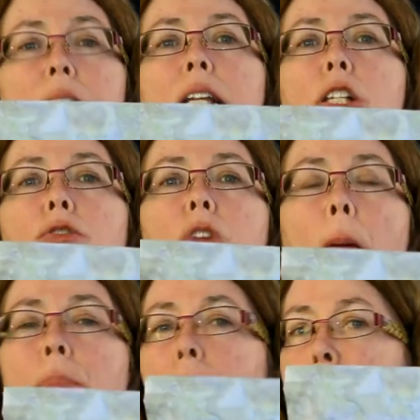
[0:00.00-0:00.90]
it is
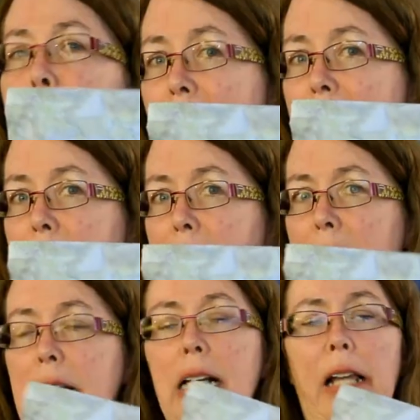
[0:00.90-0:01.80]
from the
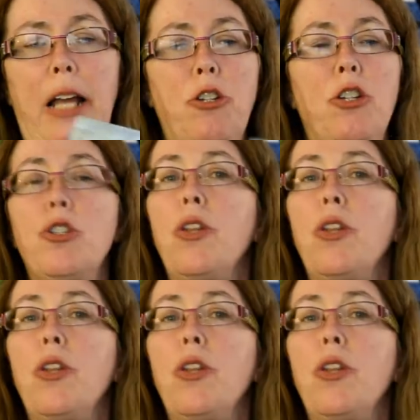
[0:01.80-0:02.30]
Basics collection,